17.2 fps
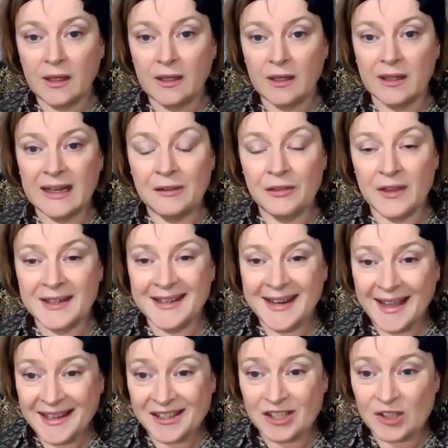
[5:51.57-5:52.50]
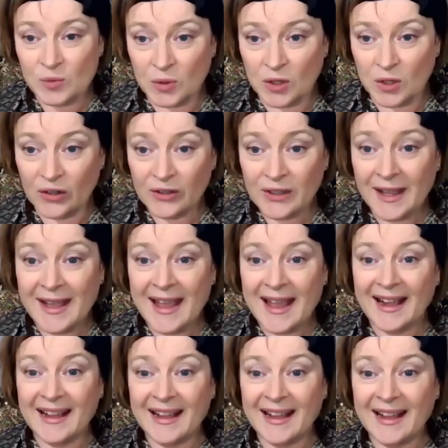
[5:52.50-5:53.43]
Now, the next one,
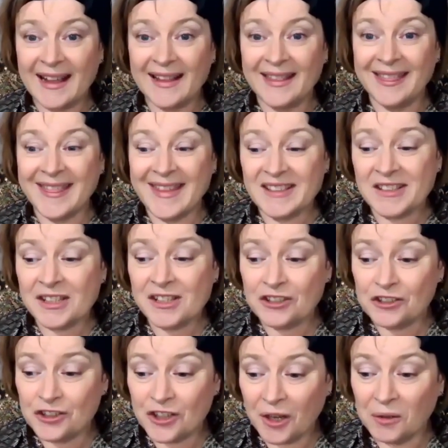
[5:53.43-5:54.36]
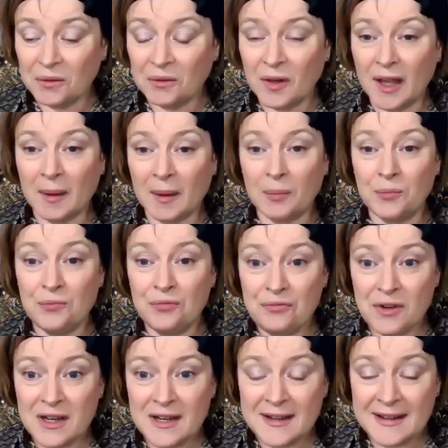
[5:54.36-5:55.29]
and this has shown up
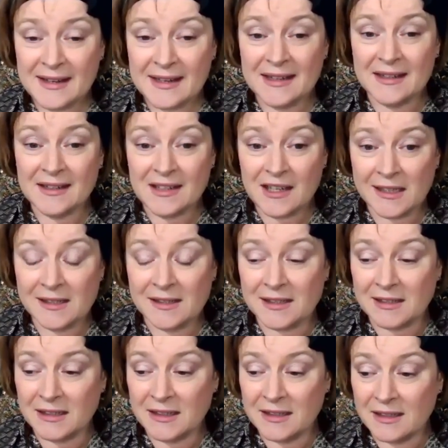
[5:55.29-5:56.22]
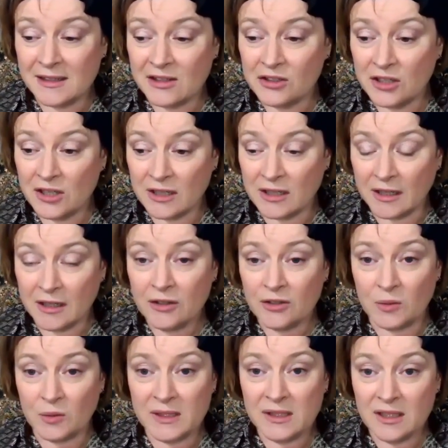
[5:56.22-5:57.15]
really intensely this year,
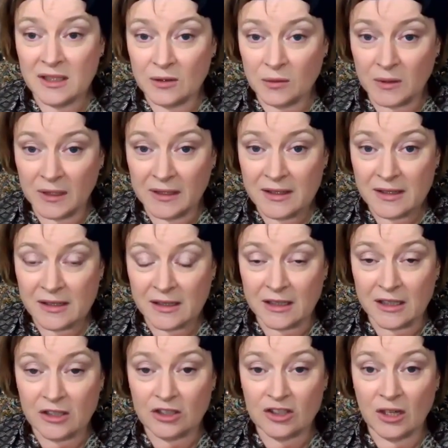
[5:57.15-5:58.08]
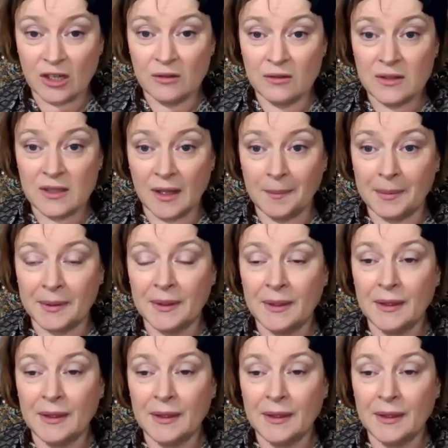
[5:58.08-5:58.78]
2020, it showed up